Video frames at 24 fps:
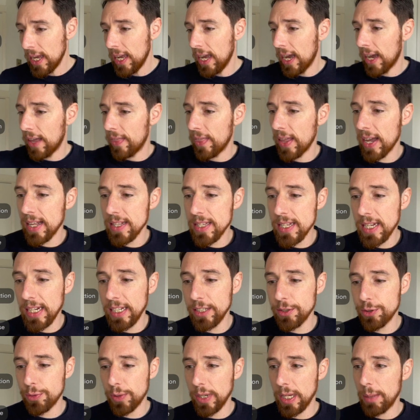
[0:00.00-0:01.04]
and that's
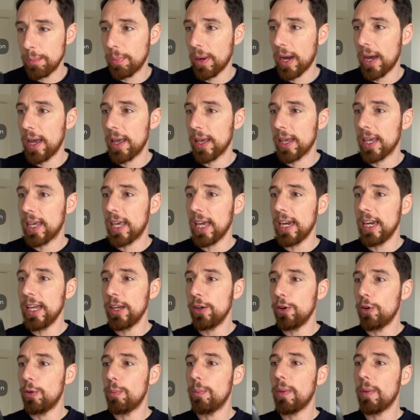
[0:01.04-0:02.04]
literally by getting your